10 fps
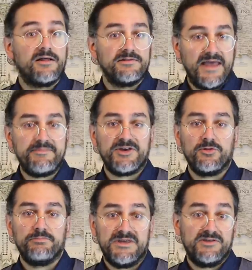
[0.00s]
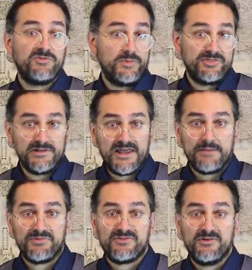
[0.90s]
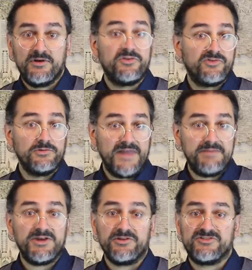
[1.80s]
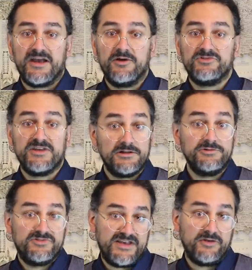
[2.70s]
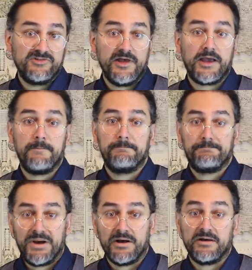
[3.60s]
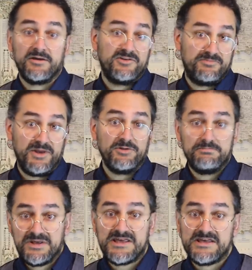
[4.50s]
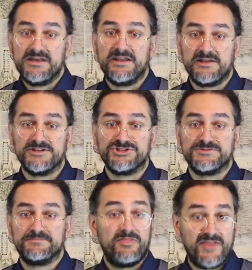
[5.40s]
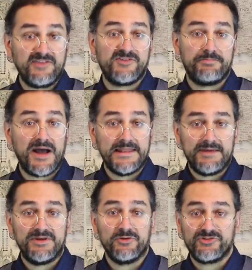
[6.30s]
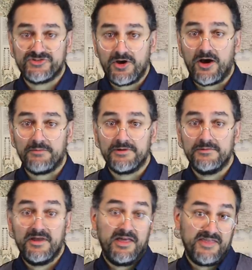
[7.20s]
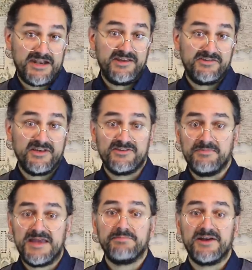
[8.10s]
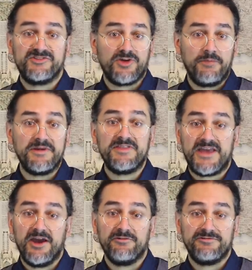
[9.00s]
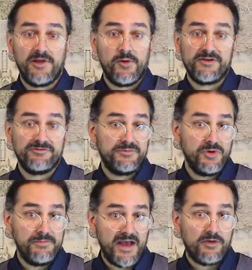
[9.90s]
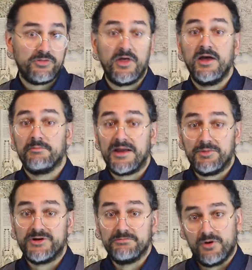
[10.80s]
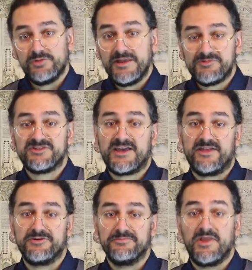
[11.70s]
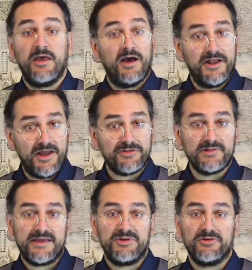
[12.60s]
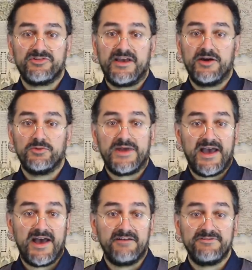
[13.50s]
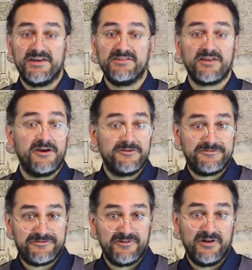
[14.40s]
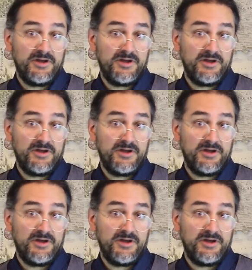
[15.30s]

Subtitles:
Labial means with the lips, so labial sounds include sounds like p, spelled p in English. That's a bilabial stop. That is, it's made by stopping the air flowing from your mouth by putting both lips together. Another labial sound we have is f,